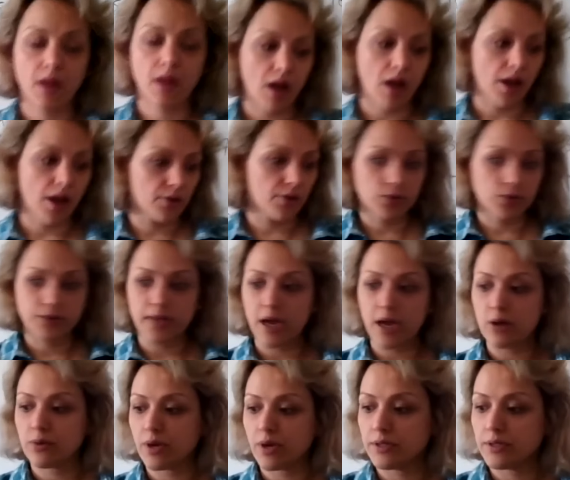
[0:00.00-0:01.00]
wrote
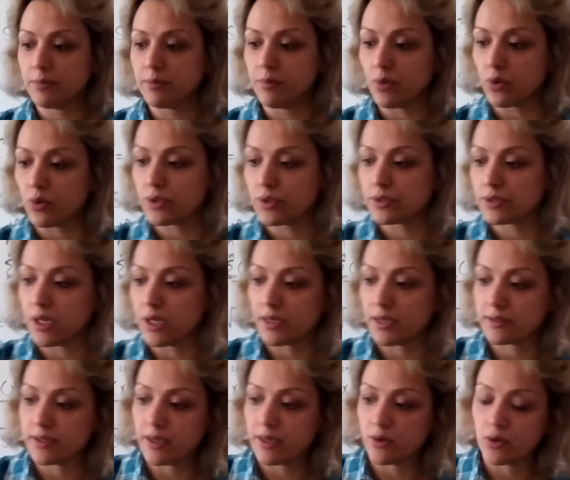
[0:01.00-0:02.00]
down on the board
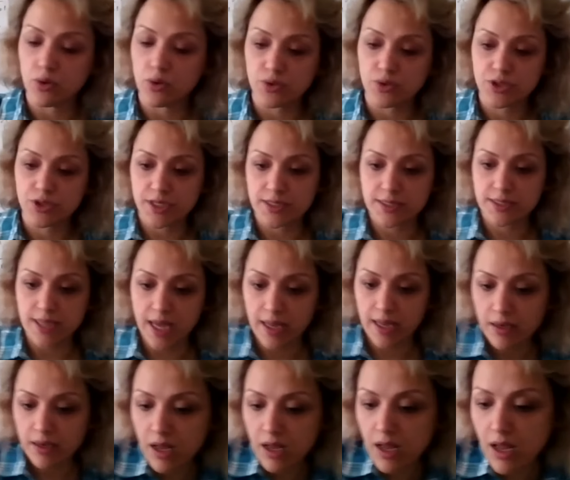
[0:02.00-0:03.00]
like the equations
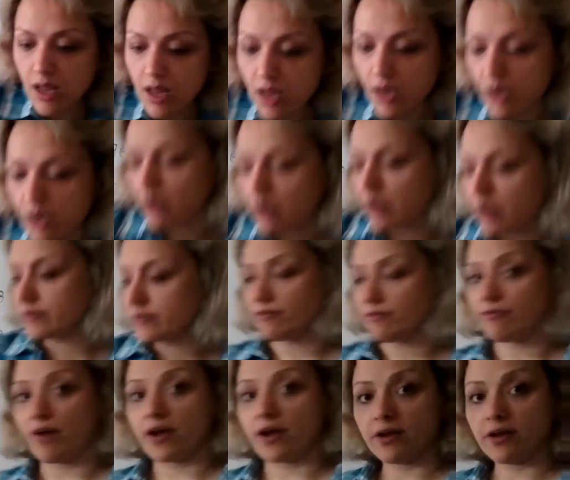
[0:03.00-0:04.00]
and like the
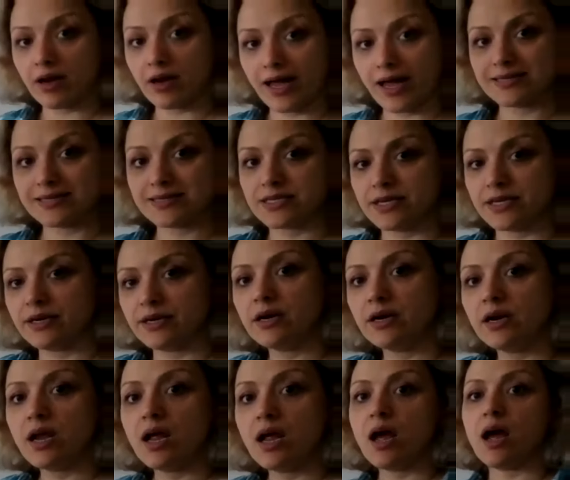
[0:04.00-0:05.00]
final answer.
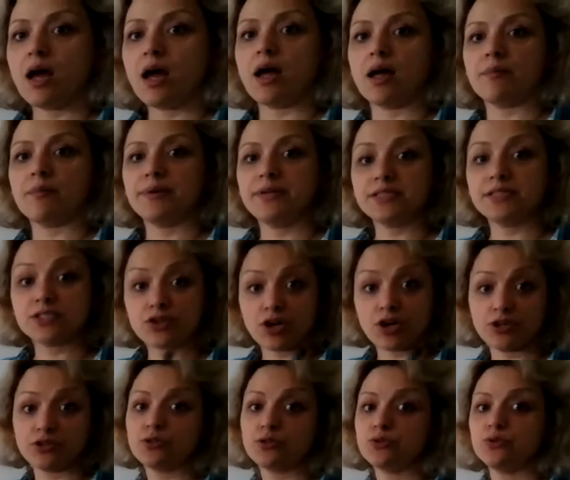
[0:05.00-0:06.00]
Please
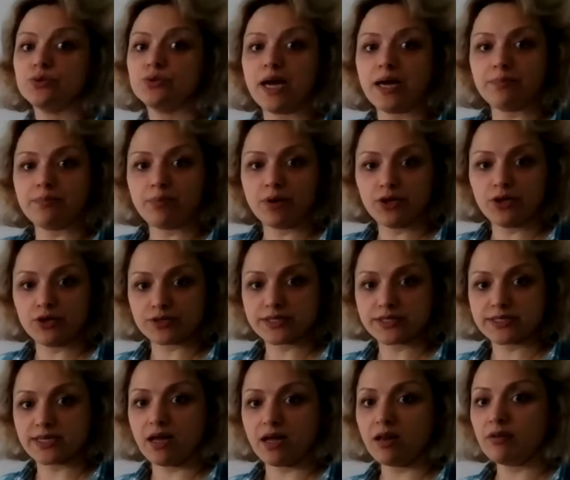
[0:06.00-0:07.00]
try to do that by
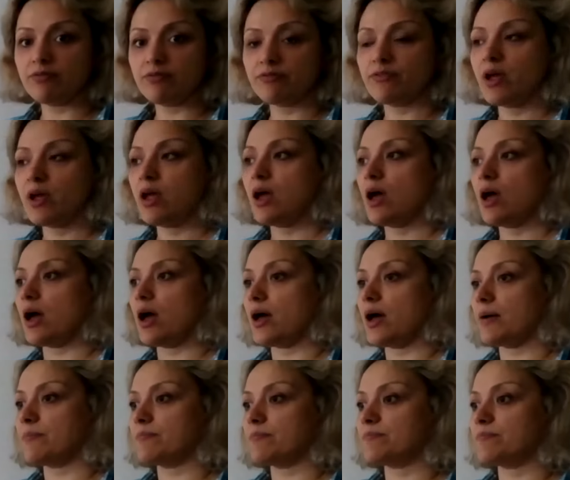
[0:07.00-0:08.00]
yourself.
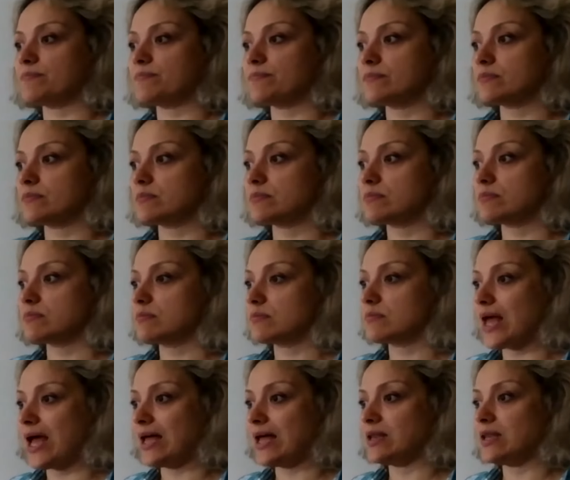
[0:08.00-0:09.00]

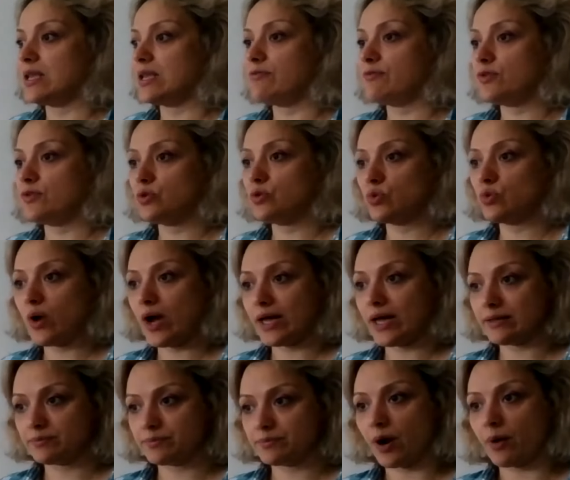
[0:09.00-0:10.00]
And if you
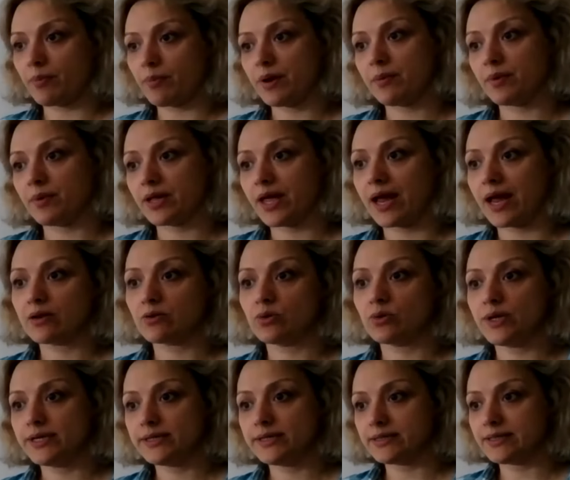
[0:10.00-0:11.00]
had problem on
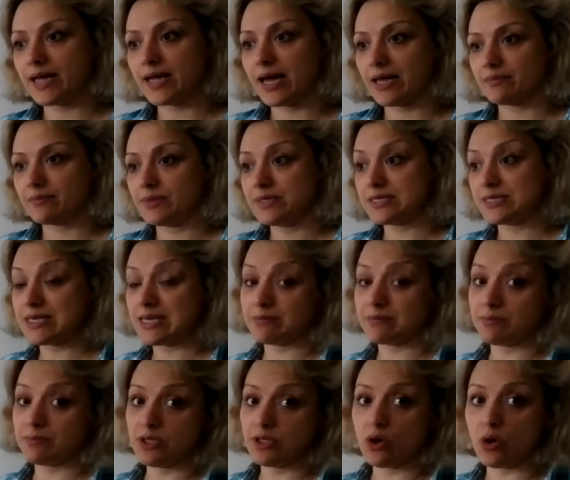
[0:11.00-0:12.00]
calculating that, please
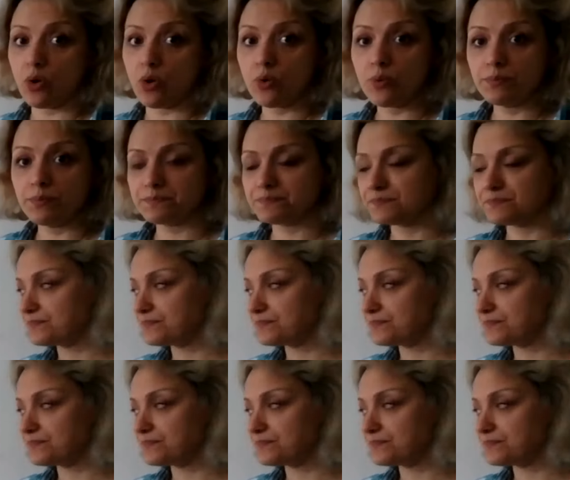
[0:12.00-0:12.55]
let me know.